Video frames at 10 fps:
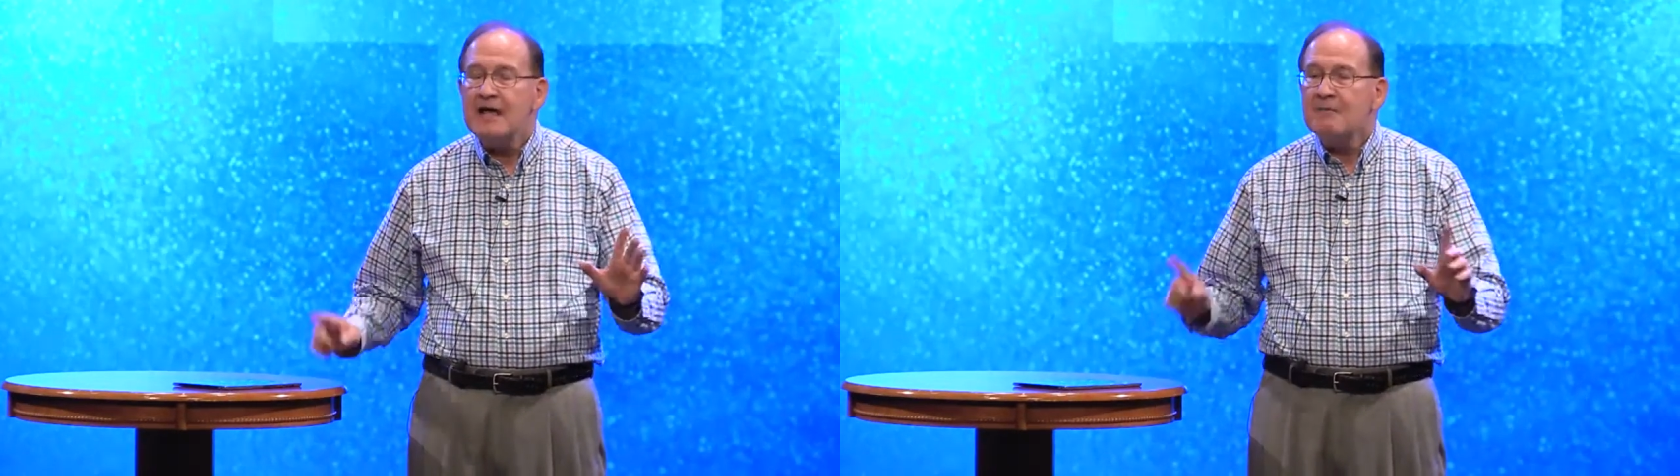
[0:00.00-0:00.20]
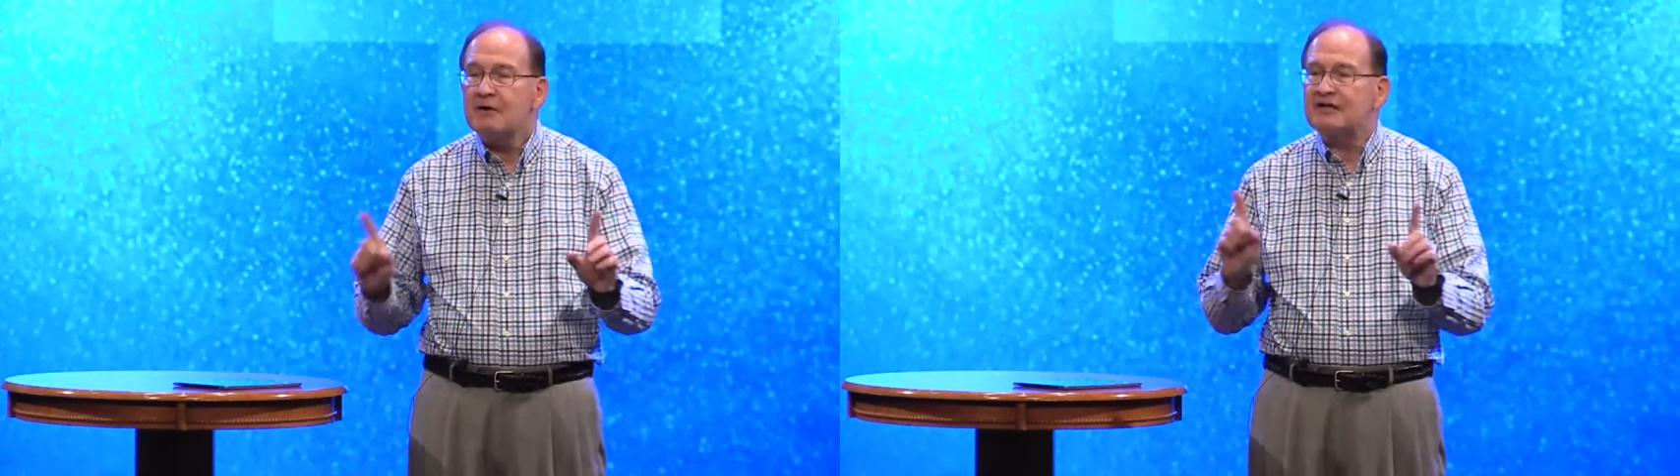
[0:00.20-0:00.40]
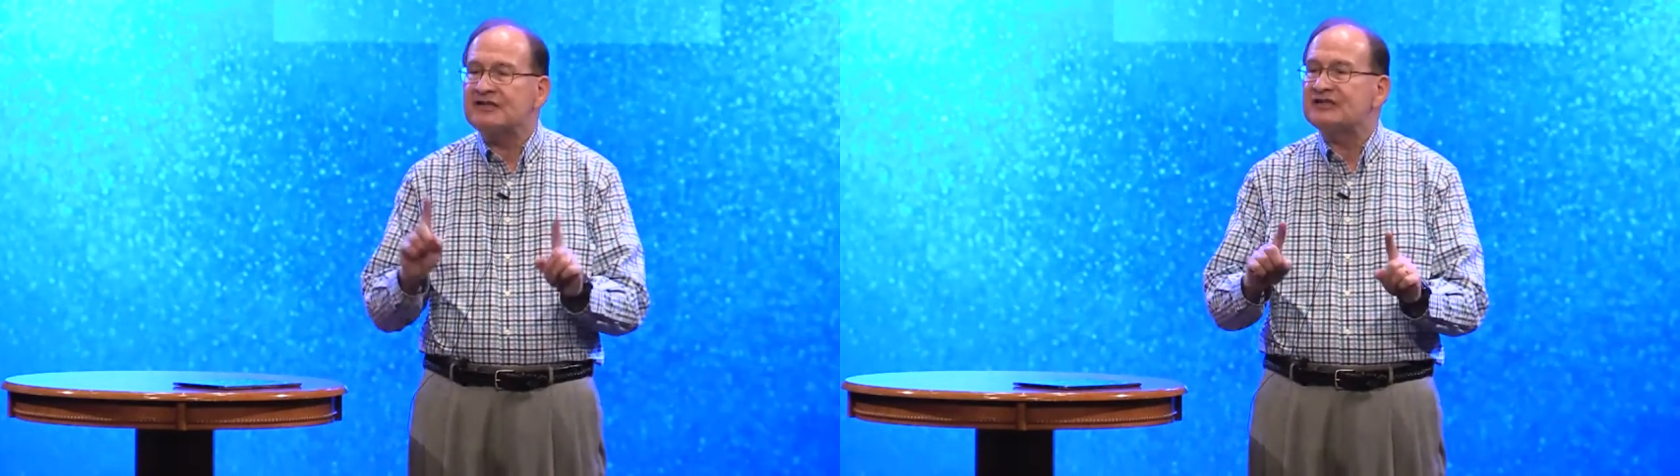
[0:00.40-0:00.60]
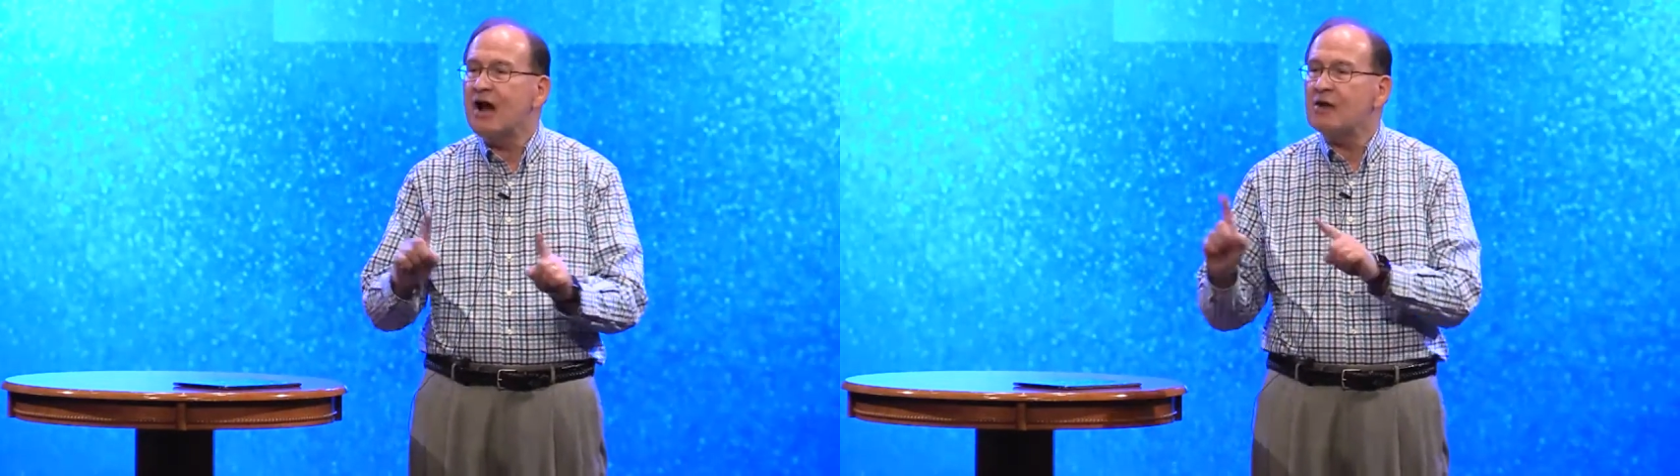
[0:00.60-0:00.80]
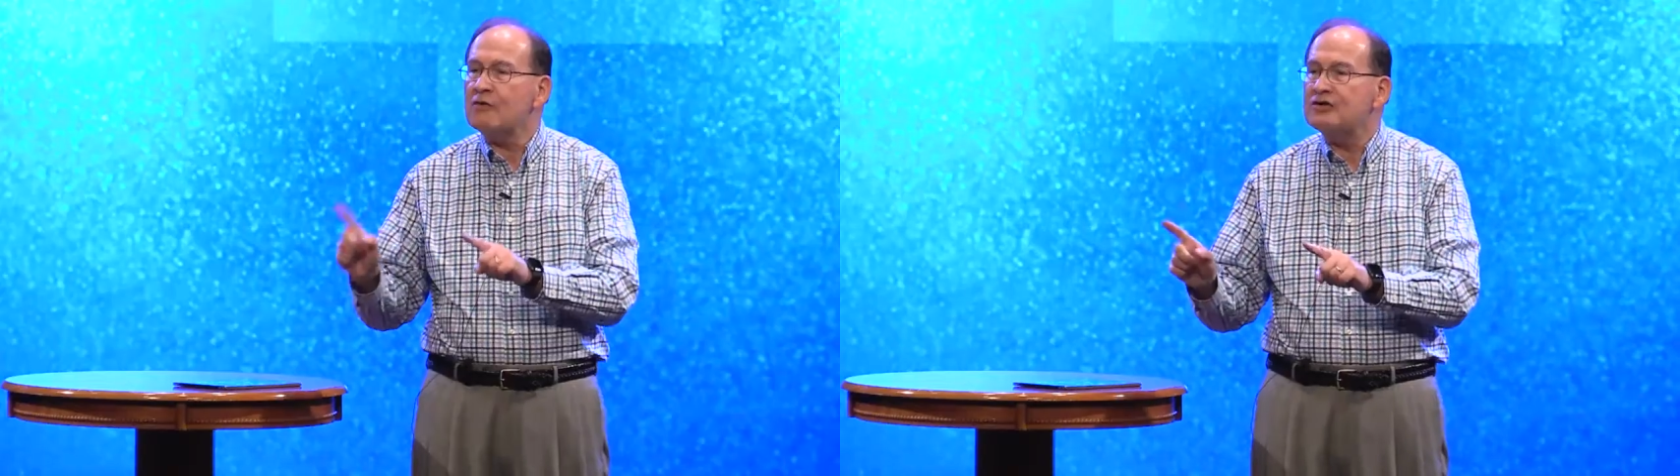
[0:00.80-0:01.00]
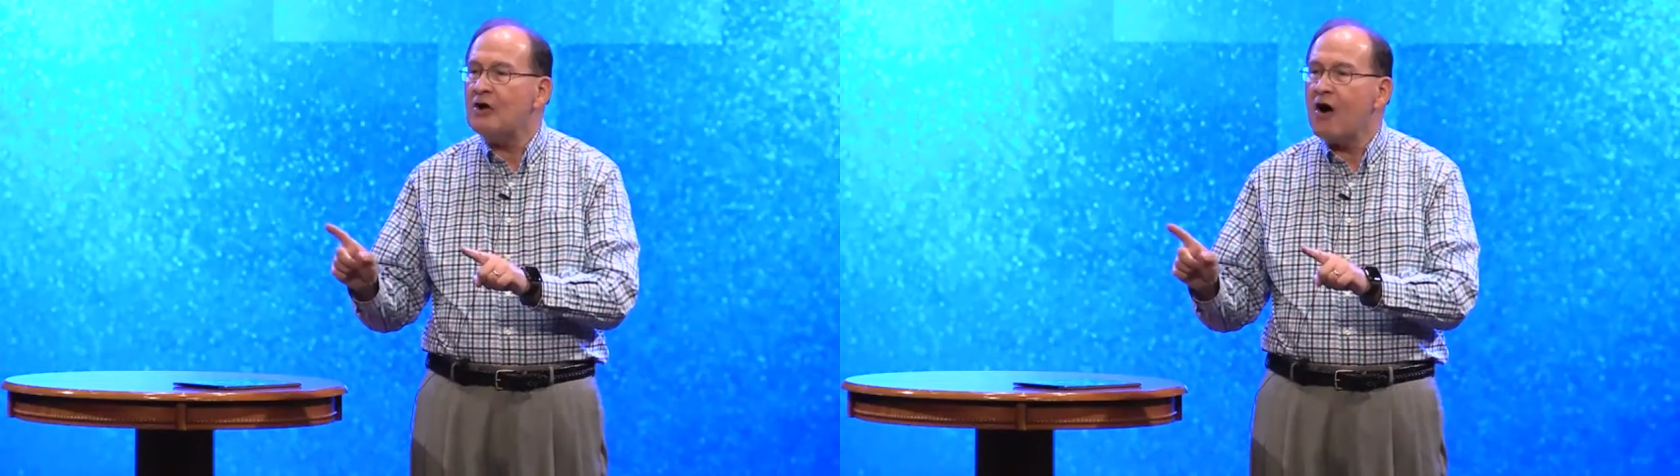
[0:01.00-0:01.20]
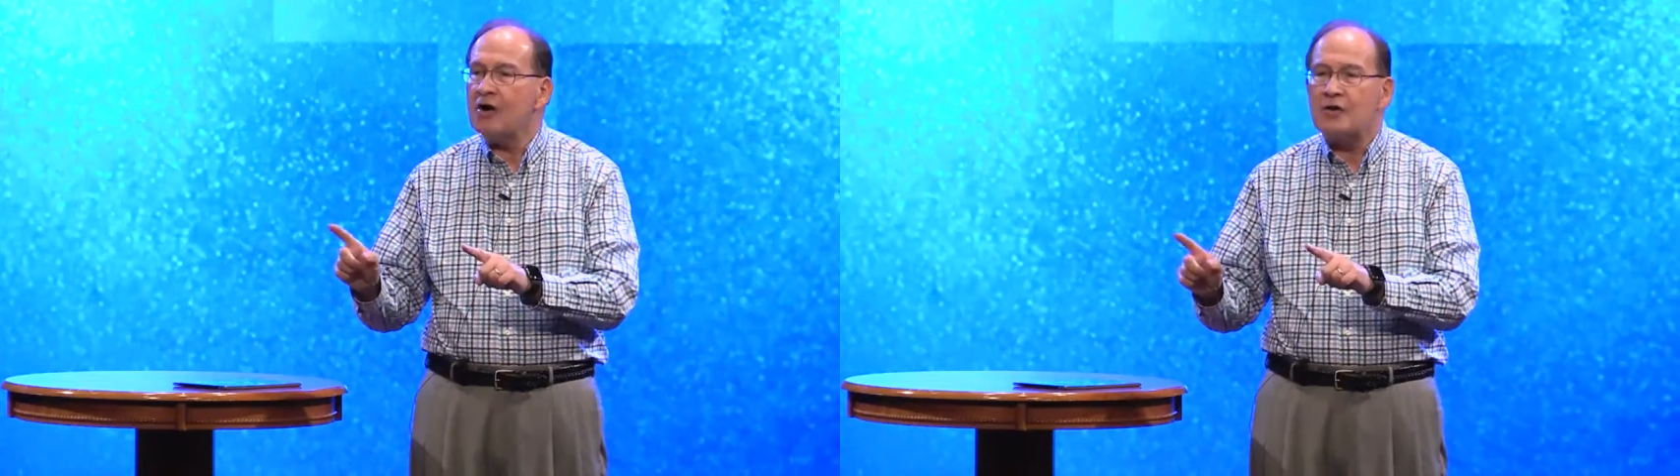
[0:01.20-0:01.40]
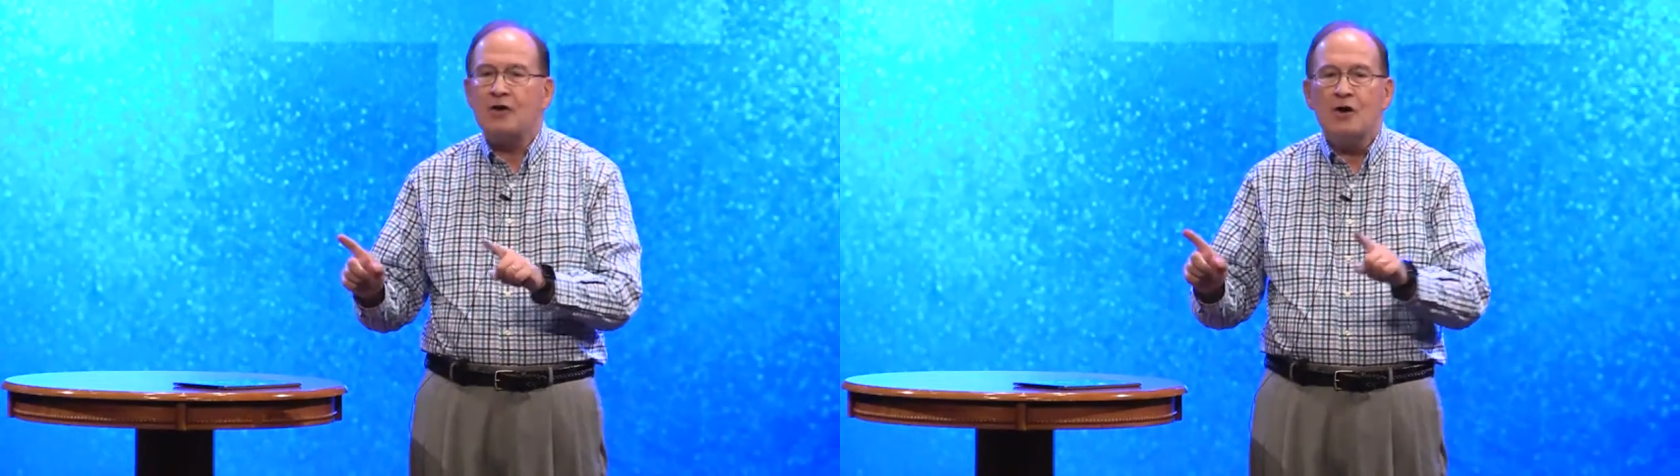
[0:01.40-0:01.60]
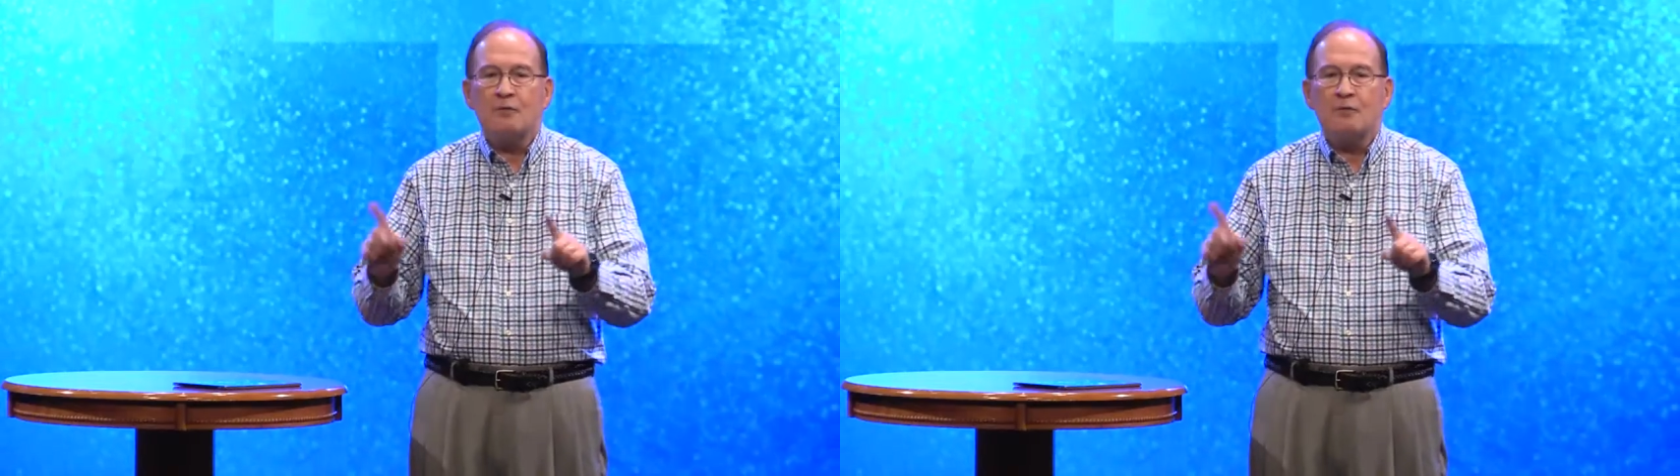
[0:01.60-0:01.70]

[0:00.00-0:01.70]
But a son or a daughter